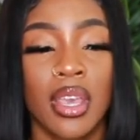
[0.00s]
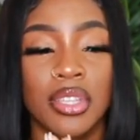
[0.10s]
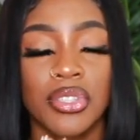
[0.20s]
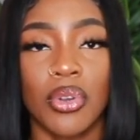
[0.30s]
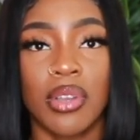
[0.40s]

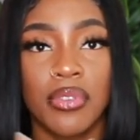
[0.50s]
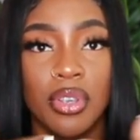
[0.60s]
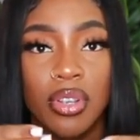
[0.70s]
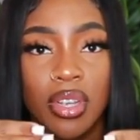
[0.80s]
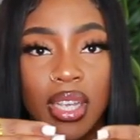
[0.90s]
So if
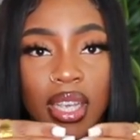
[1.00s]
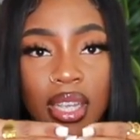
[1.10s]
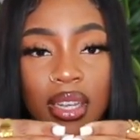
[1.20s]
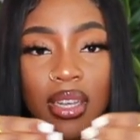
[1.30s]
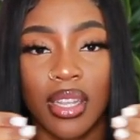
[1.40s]
you're
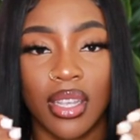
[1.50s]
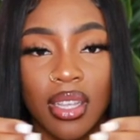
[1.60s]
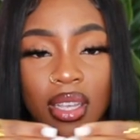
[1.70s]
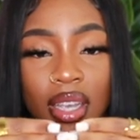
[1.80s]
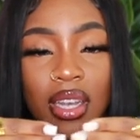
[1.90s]
in
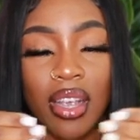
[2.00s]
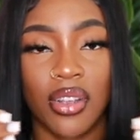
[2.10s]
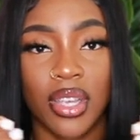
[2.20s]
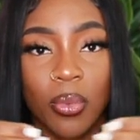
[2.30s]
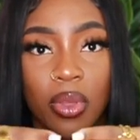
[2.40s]
an
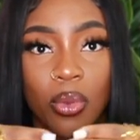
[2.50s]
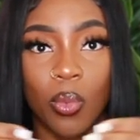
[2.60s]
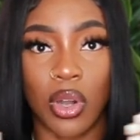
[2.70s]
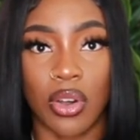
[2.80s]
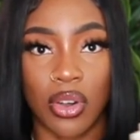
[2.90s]
area where the
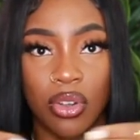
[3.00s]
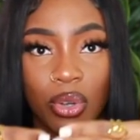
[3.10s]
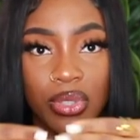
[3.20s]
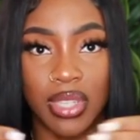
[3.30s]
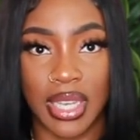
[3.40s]
wall
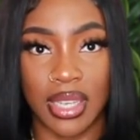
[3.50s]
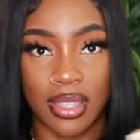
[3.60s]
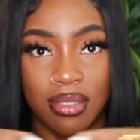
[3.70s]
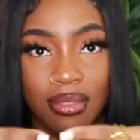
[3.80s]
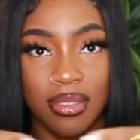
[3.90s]
goes like,
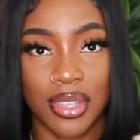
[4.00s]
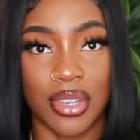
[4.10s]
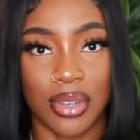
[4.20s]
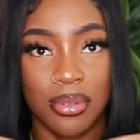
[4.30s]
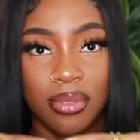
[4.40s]
you know,